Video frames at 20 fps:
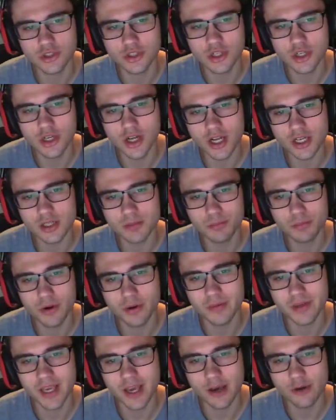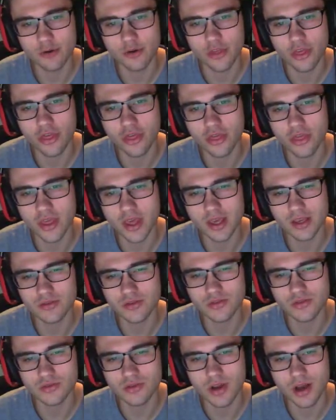she could actually probably counter
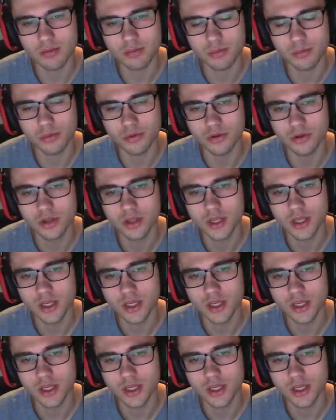Thing's unstoppable